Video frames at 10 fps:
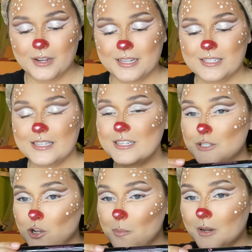It's the
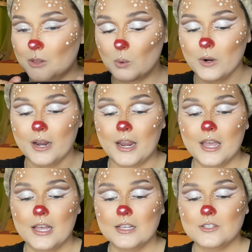Soap and Glory
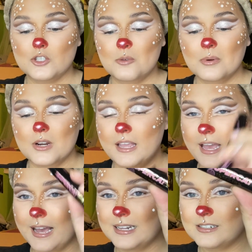Super
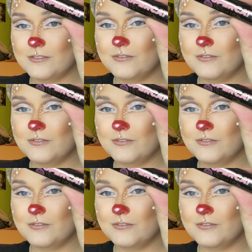Cat